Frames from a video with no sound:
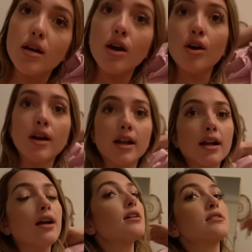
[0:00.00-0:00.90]
All right,
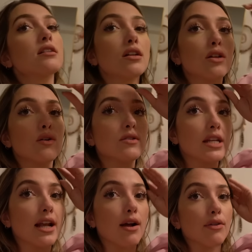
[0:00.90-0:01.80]
guys,
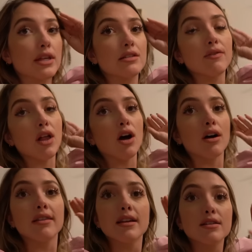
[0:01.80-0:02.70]
closing out this
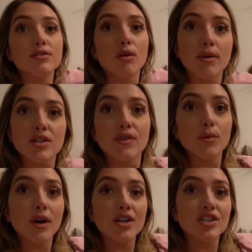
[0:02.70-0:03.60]
vlog. Thanks so much for
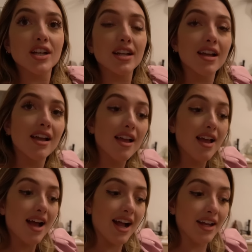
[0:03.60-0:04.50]
watching.
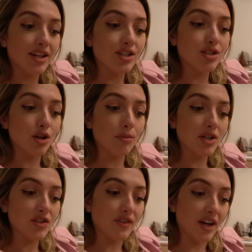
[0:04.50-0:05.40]
Had so
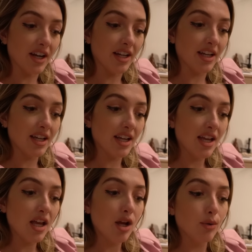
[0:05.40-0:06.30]
much fun
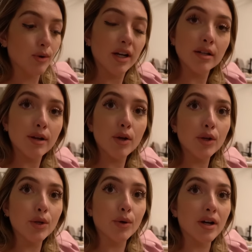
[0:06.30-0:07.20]
running around New
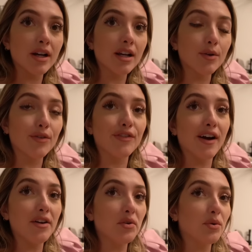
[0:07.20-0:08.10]
York. Or
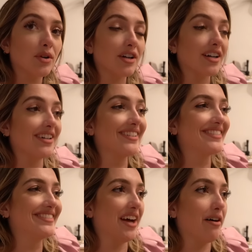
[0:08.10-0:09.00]
fun or
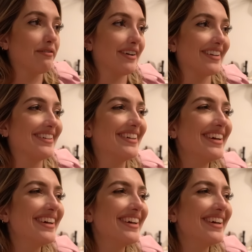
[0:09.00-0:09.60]
not fun.